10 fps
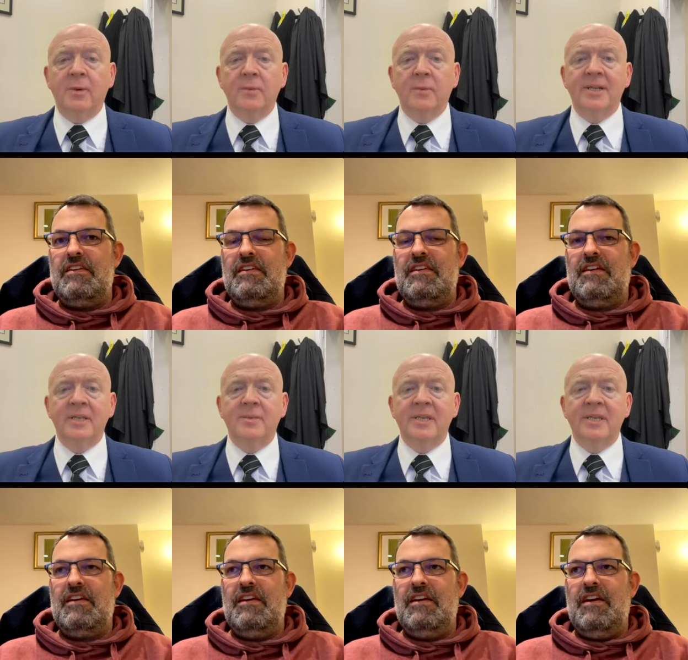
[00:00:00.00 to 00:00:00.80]
Speaker 1: When when has
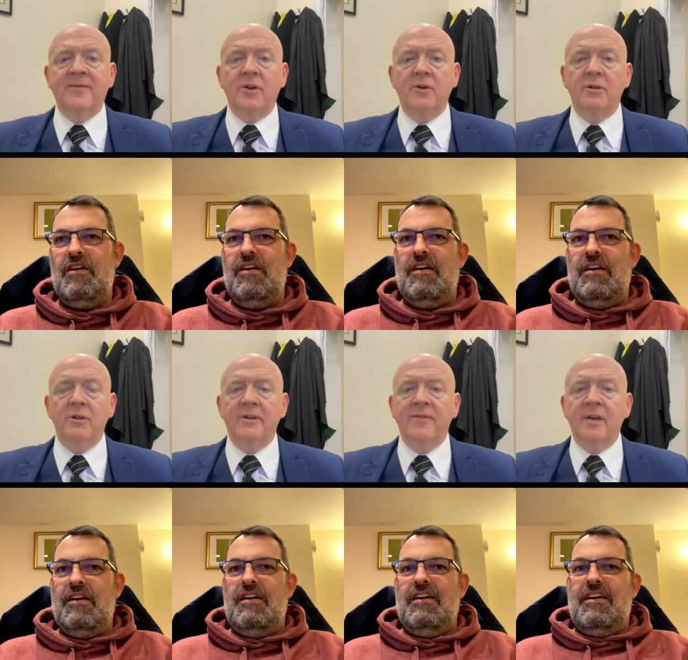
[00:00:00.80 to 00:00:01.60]
it been
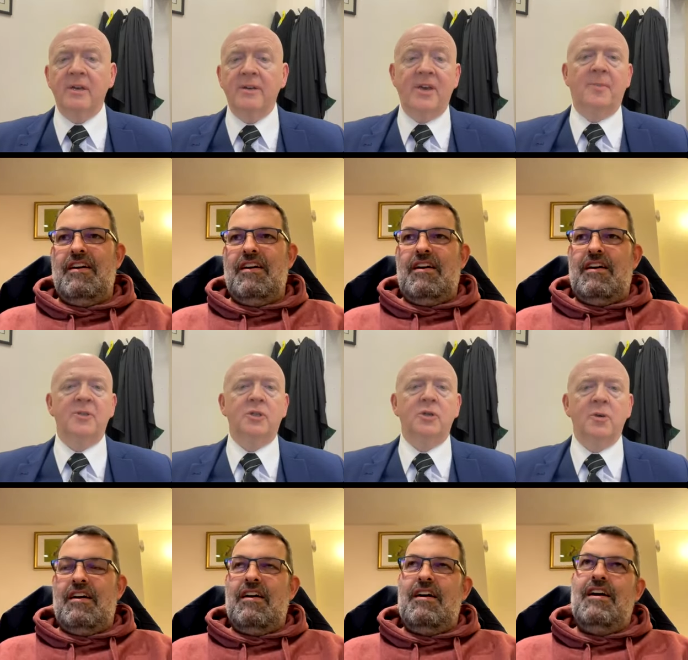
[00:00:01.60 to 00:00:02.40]
difficult? If you if you're happy
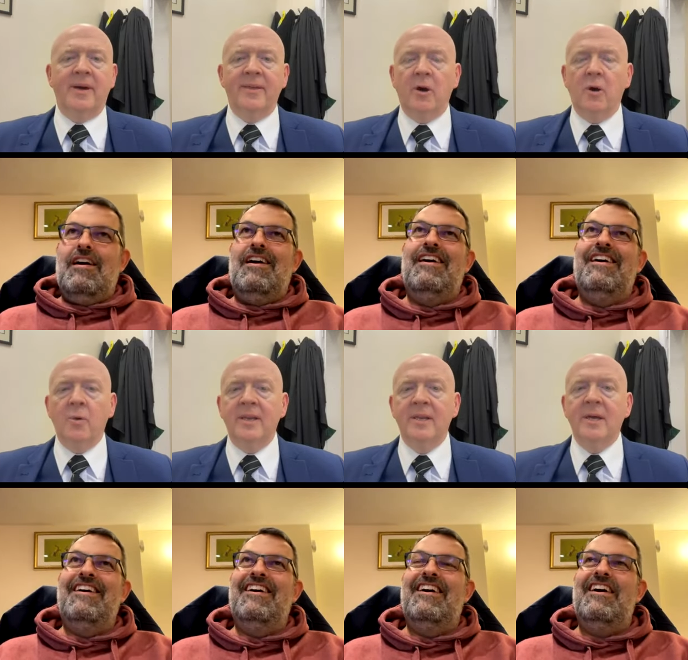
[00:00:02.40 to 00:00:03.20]
to talk about that, or
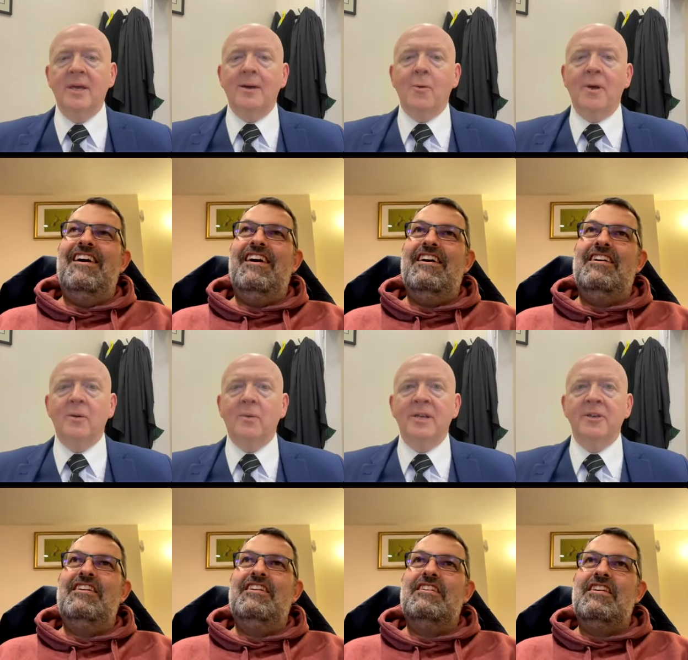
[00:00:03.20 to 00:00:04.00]
when when
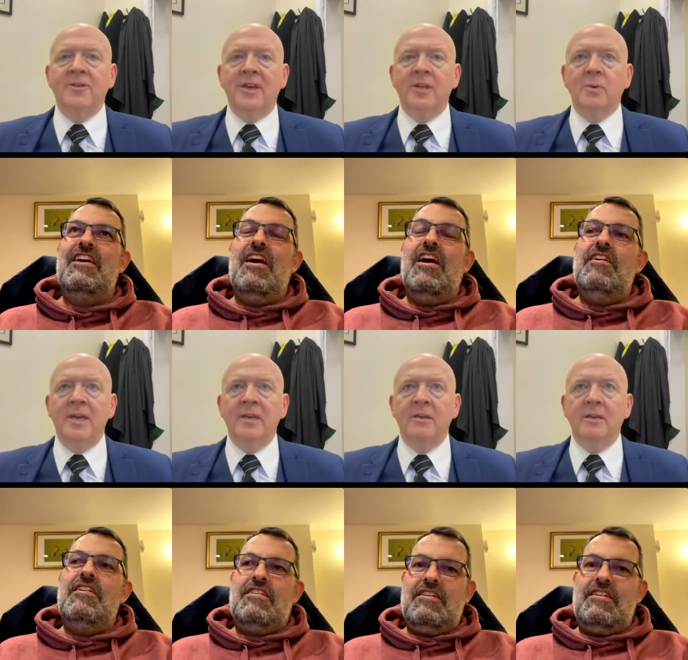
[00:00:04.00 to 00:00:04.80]
when are the things where
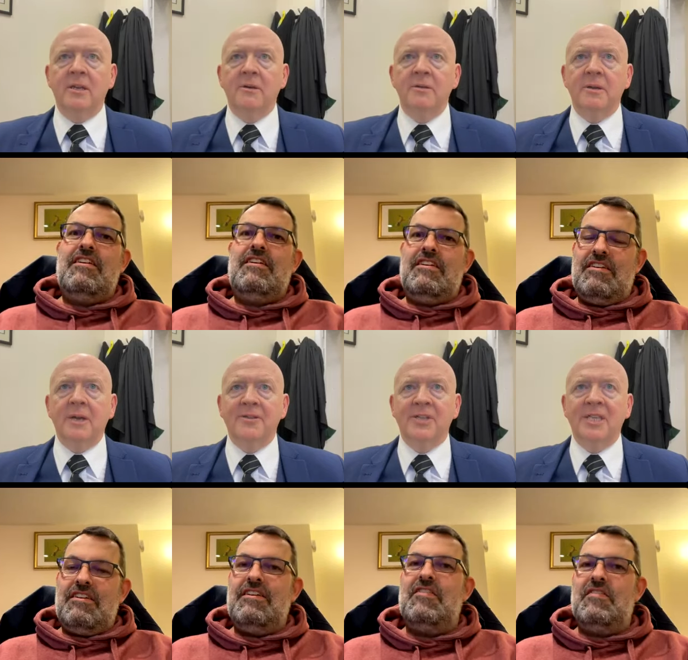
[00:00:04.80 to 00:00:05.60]
you you know you
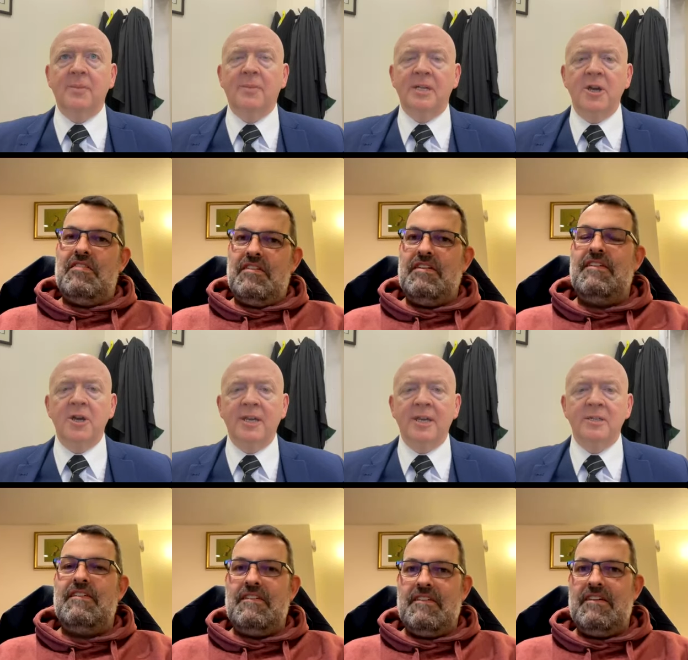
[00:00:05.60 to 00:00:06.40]
had the steepest
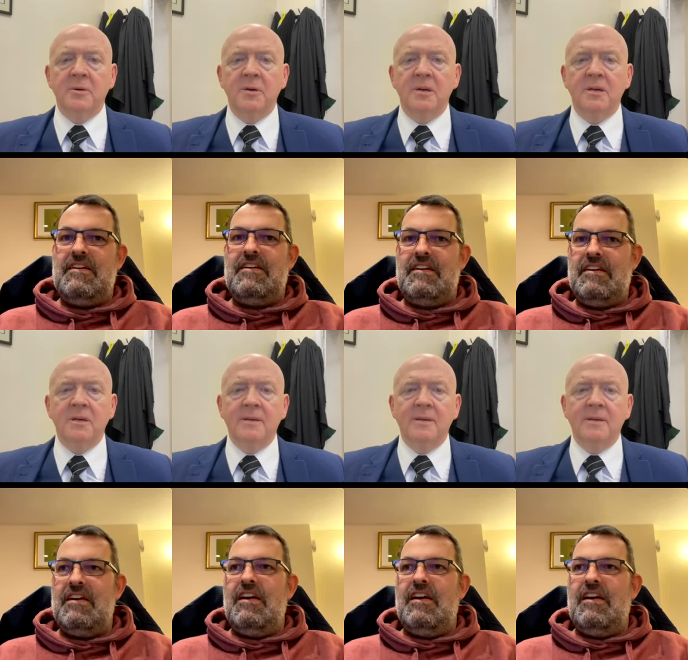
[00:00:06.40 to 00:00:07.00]
learning, as it were?